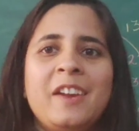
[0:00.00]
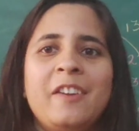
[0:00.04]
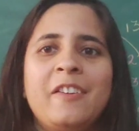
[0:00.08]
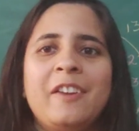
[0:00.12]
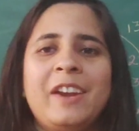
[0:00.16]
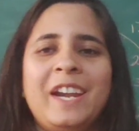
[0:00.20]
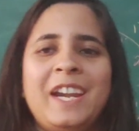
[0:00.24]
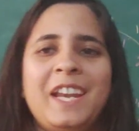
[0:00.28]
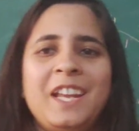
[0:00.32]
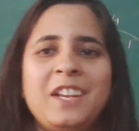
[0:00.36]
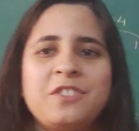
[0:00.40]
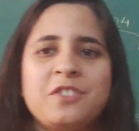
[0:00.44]

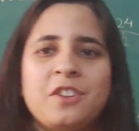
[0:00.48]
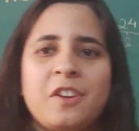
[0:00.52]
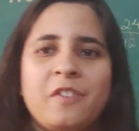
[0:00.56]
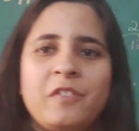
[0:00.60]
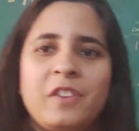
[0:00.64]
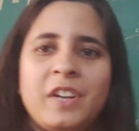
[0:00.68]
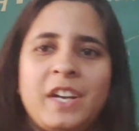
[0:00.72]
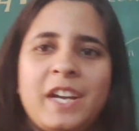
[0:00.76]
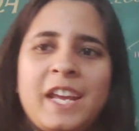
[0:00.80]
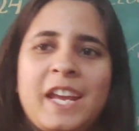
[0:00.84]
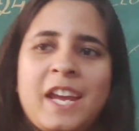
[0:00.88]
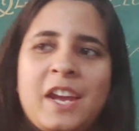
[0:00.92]
Greetings
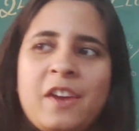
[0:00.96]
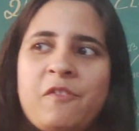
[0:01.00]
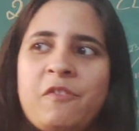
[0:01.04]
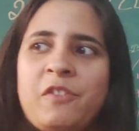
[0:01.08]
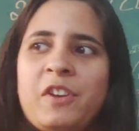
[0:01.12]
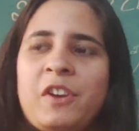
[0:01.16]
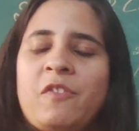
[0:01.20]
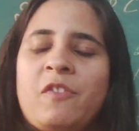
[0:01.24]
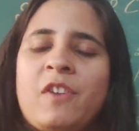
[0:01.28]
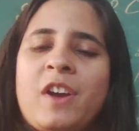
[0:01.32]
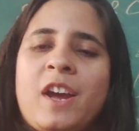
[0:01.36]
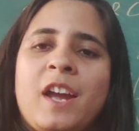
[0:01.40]
of the day
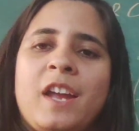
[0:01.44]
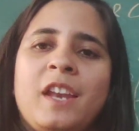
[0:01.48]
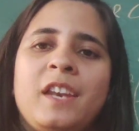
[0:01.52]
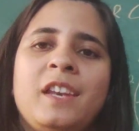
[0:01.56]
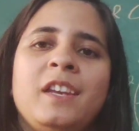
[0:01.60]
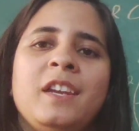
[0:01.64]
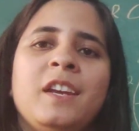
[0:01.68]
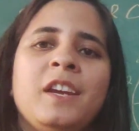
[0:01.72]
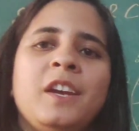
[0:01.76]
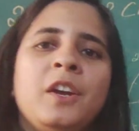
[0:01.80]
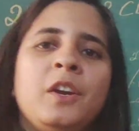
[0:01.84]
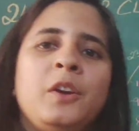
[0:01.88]
everyone.
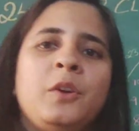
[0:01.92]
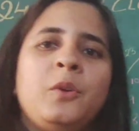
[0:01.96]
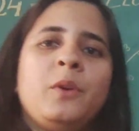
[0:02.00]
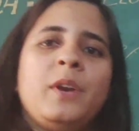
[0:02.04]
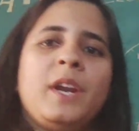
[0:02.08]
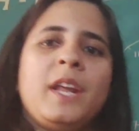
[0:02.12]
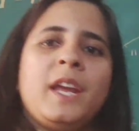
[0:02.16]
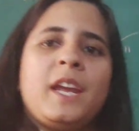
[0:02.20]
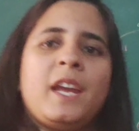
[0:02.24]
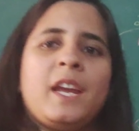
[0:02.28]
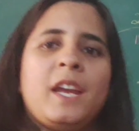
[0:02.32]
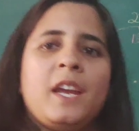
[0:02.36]

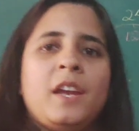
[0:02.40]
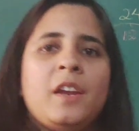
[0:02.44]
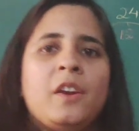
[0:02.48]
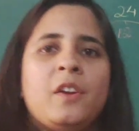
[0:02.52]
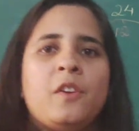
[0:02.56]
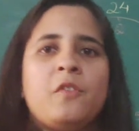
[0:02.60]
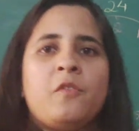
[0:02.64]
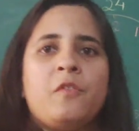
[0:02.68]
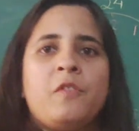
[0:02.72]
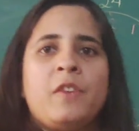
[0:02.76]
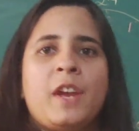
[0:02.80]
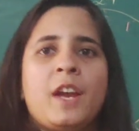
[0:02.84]

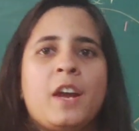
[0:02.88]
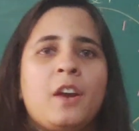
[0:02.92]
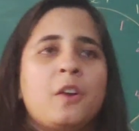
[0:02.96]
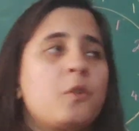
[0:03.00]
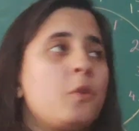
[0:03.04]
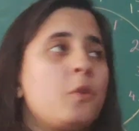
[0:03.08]
Today we are